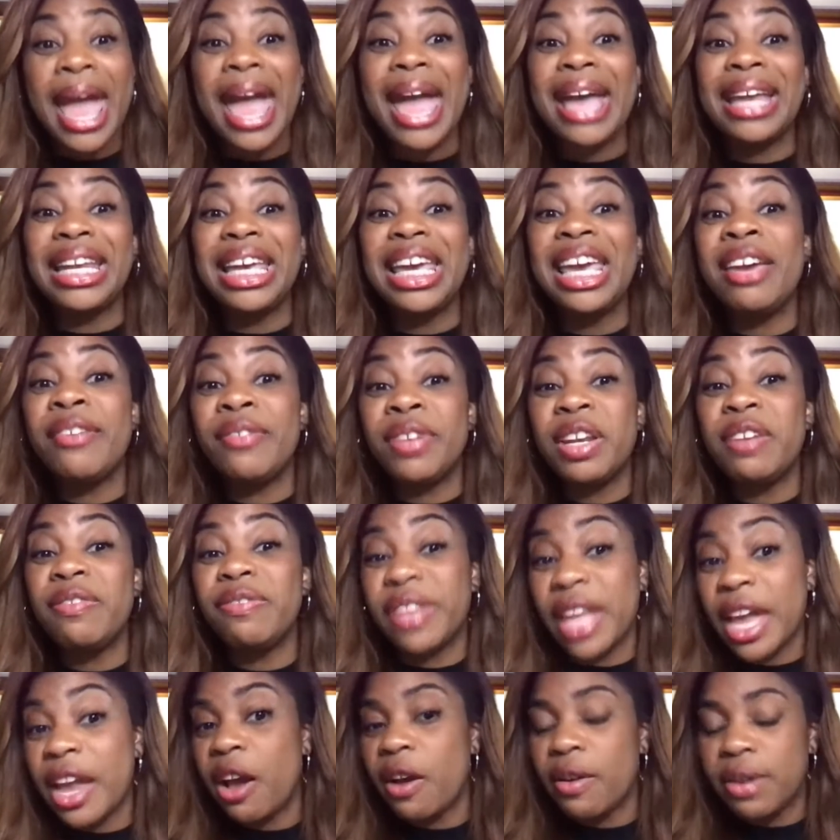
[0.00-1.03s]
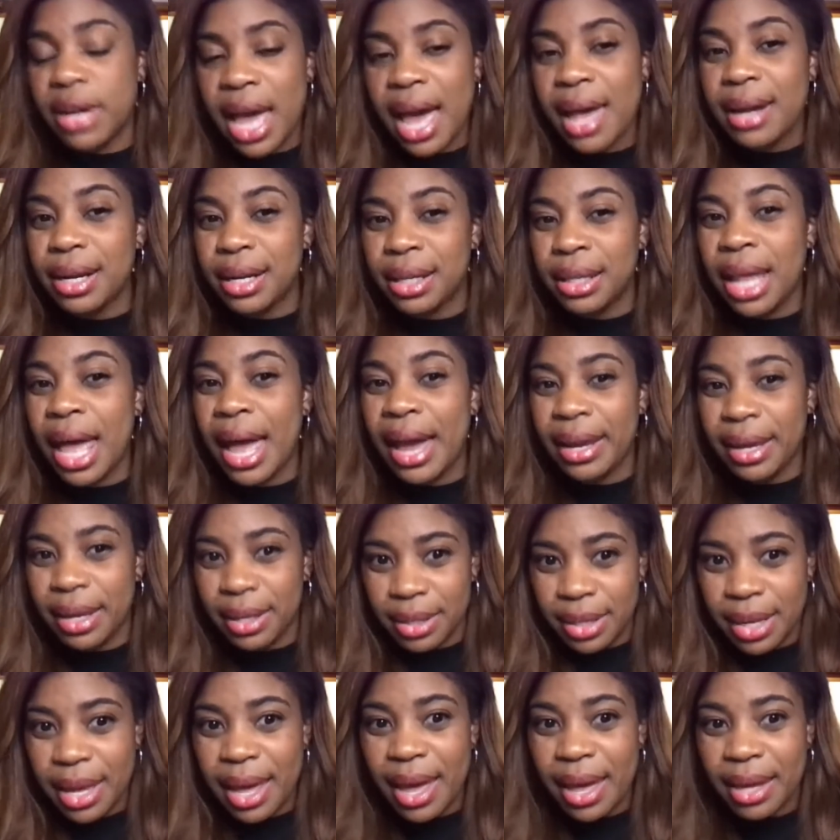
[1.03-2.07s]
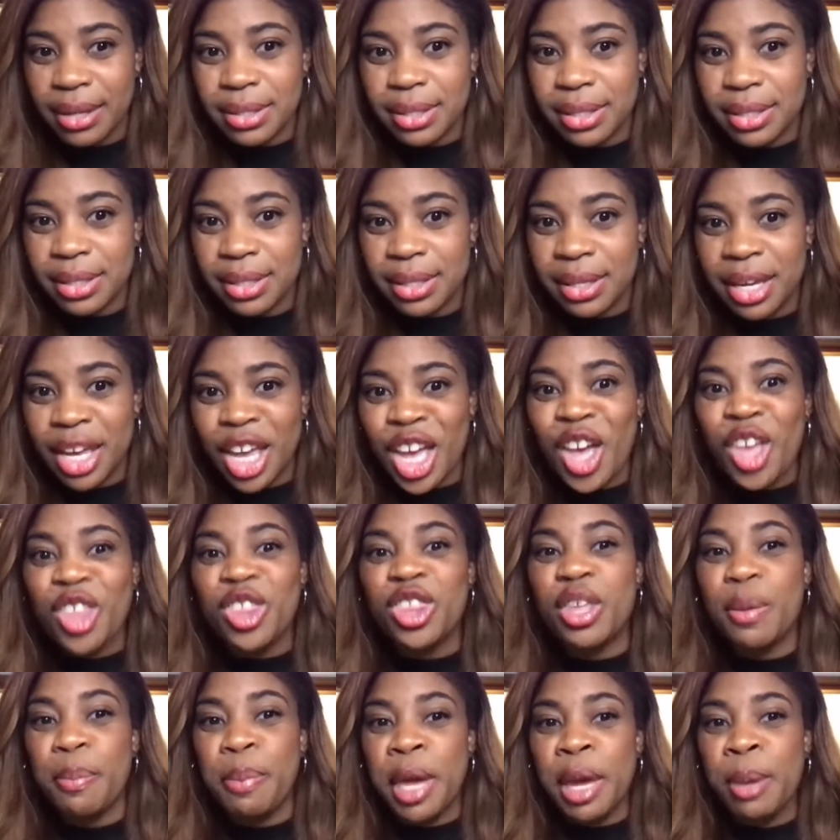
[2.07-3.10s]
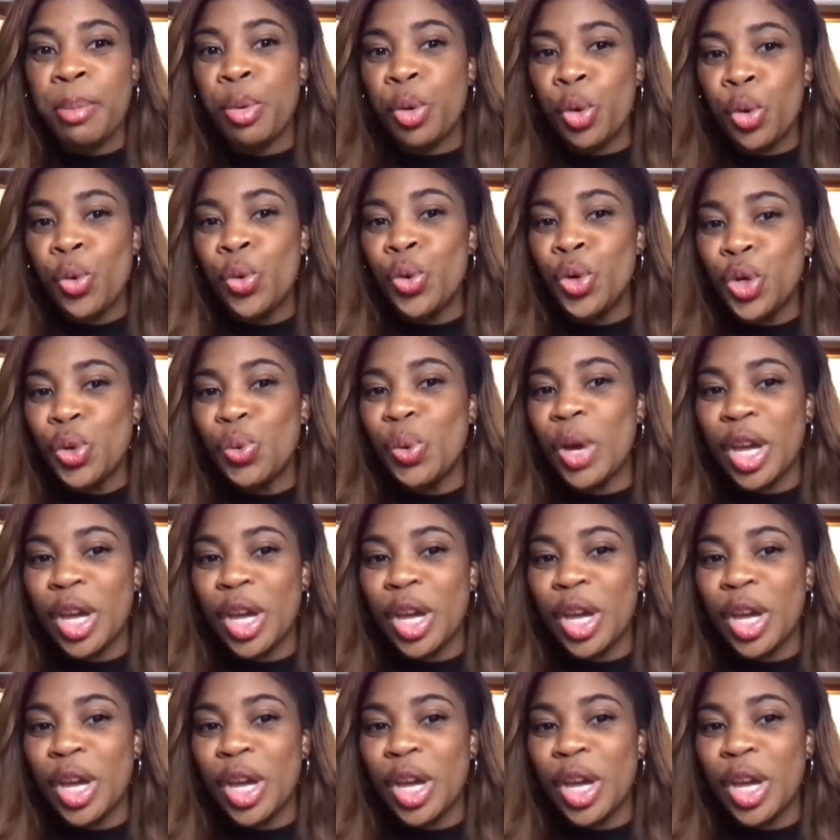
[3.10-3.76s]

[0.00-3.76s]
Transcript: And even if they are not a client yet, the people who you